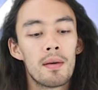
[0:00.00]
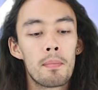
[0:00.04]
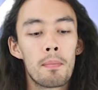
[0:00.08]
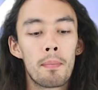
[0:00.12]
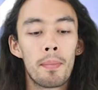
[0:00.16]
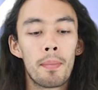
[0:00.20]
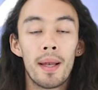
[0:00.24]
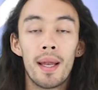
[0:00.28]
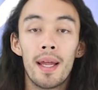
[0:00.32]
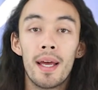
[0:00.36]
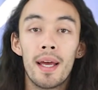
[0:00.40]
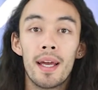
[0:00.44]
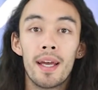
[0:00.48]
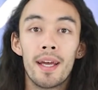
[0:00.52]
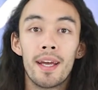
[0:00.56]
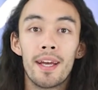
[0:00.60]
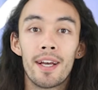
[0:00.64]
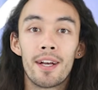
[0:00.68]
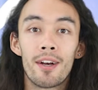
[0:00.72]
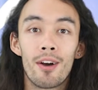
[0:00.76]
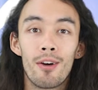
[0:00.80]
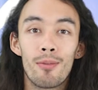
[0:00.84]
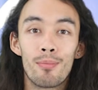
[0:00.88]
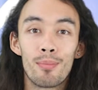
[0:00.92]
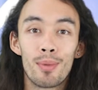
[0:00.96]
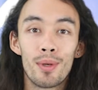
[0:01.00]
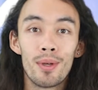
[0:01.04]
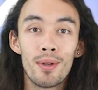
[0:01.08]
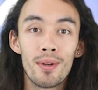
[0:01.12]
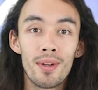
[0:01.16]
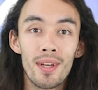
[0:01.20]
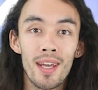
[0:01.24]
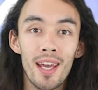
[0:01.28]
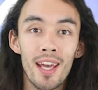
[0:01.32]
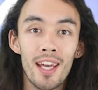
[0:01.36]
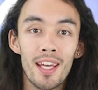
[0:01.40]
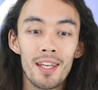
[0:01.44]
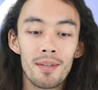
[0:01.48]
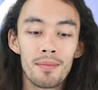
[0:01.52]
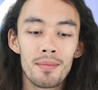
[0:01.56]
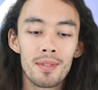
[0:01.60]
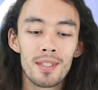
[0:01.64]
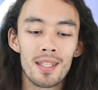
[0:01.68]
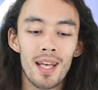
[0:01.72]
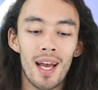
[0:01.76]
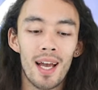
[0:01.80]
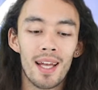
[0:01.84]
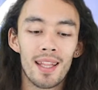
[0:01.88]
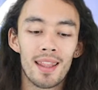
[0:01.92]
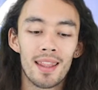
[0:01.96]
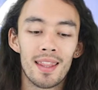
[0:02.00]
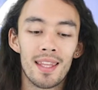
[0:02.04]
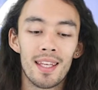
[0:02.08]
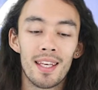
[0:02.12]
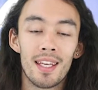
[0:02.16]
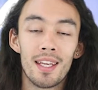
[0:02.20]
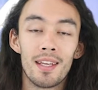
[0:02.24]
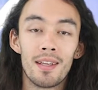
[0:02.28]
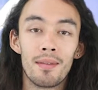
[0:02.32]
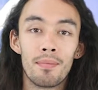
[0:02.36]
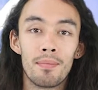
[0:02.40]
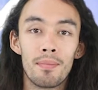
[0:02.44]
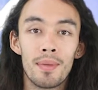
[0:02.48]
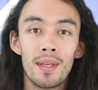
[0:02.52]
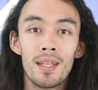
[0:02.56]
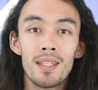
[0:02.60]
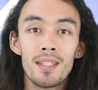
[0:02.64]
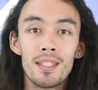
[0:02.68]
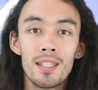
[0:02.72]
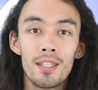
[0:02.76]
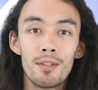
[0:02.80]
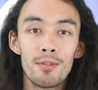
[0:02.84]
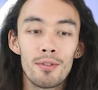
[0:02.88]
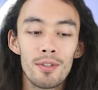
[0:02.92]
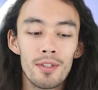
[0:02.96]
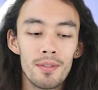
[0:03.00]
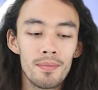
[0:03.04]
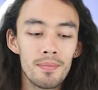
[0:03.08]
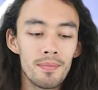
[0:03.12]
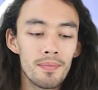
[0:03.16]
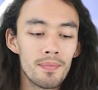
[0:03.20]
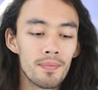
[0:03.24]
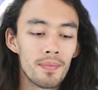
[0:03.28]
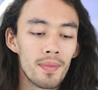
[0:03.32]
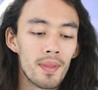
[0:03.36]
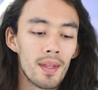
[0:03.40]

play computer games at the PC room,